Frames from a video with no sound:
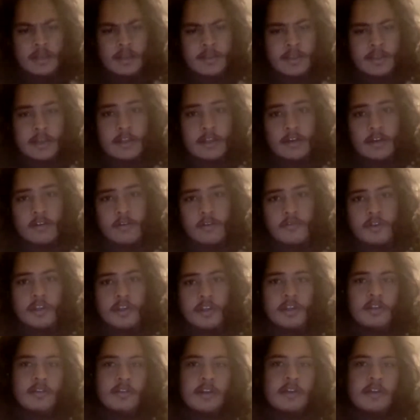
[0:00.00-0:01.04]
that over
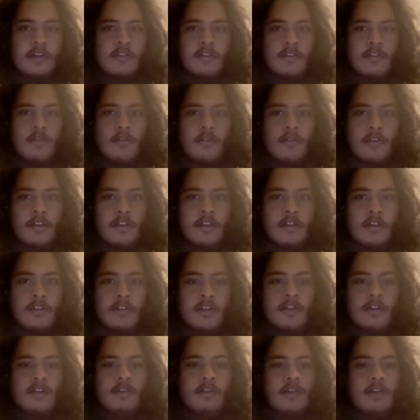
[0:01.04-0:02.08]
here in Illinois, you know,
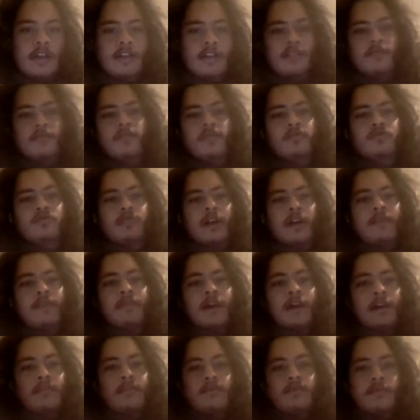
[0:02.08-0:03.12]
that like if you travel
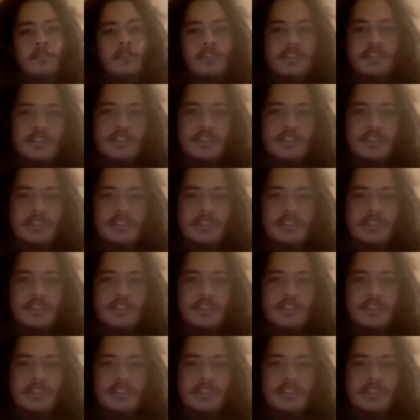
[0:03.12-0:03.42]
out from the